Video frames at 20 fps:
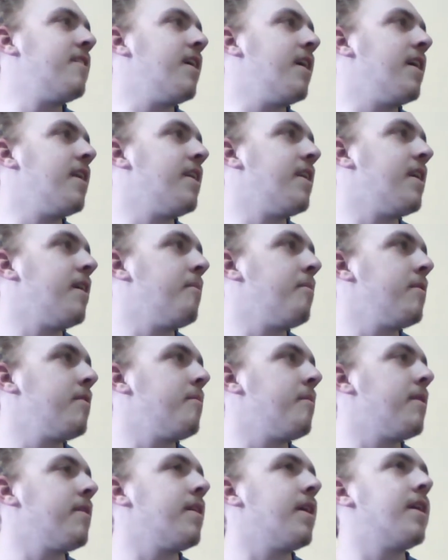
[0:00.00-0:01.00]
and they put
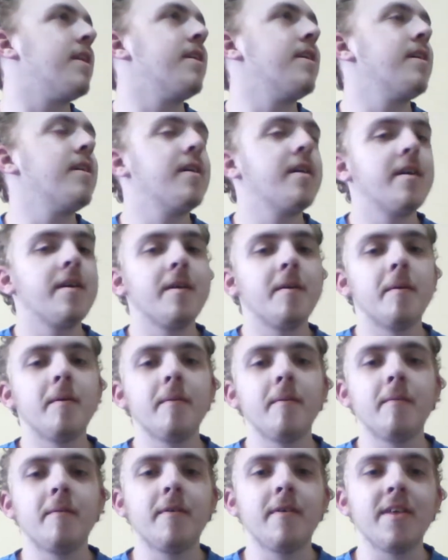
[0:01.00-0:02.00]
him out, and
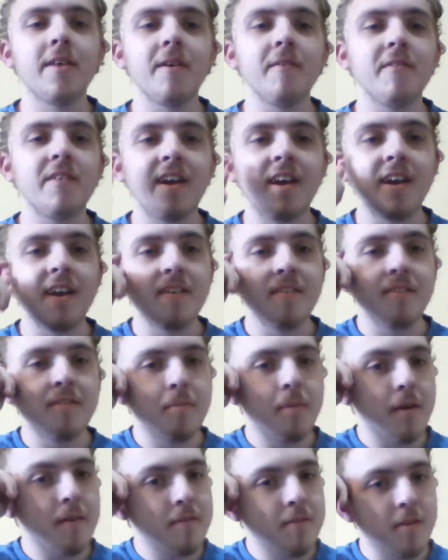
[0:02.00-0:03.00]
Cliff gives
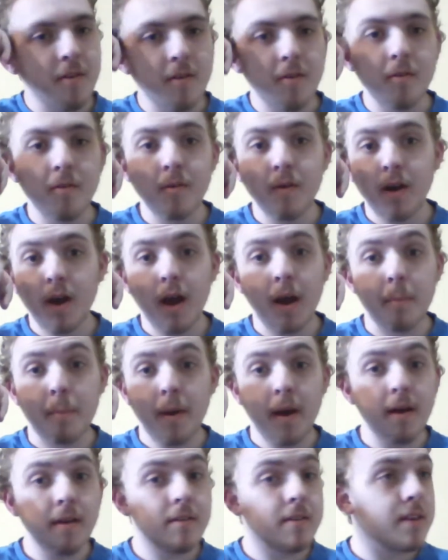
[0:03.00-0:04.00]
birth to
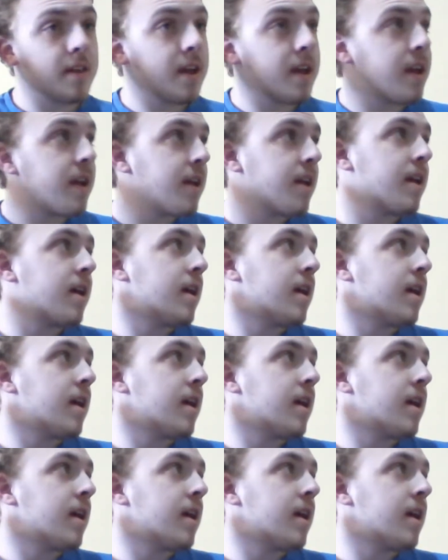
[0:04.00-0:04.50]
apparently